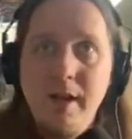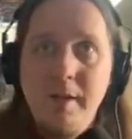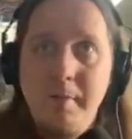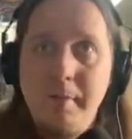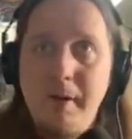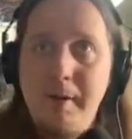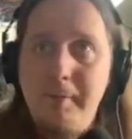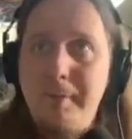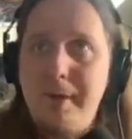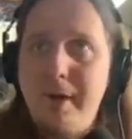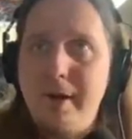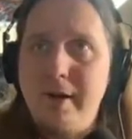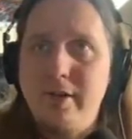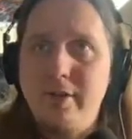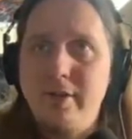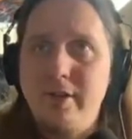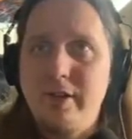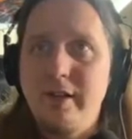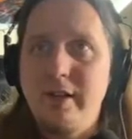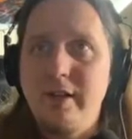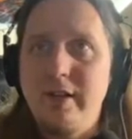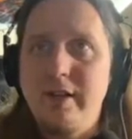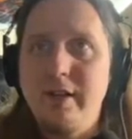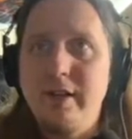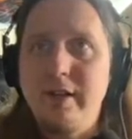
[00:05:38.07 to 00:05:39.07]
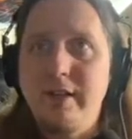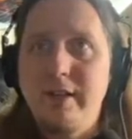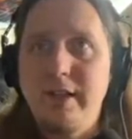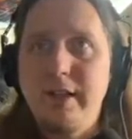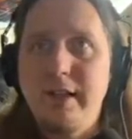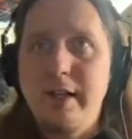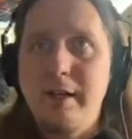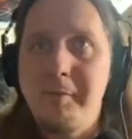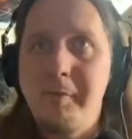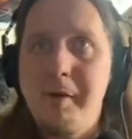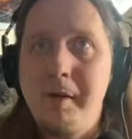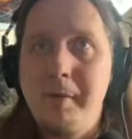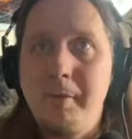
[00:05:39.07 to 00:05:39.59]
my parents are gonna
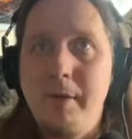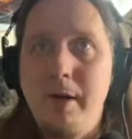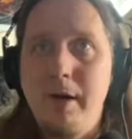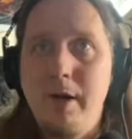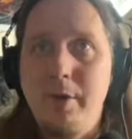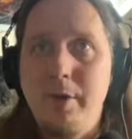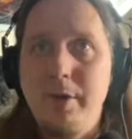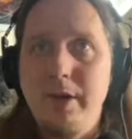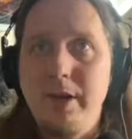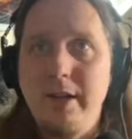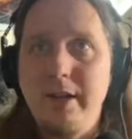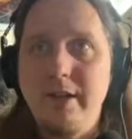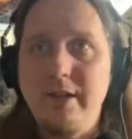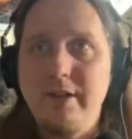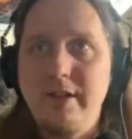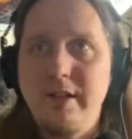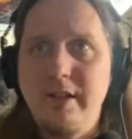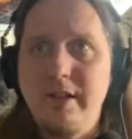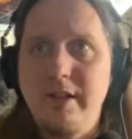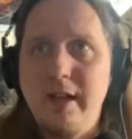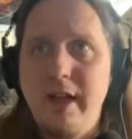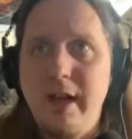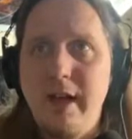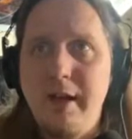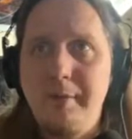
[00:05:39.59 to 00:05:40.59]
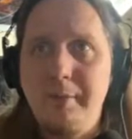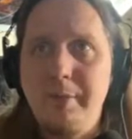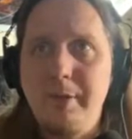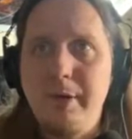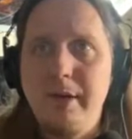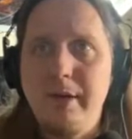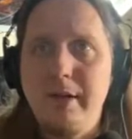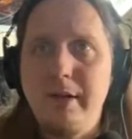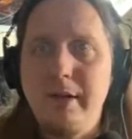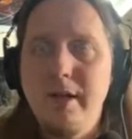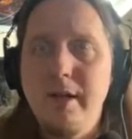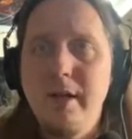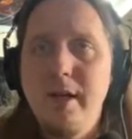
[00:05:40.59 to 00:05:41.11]
kick my butt when they see that,
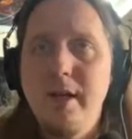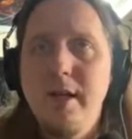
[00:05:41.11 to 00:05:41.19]
but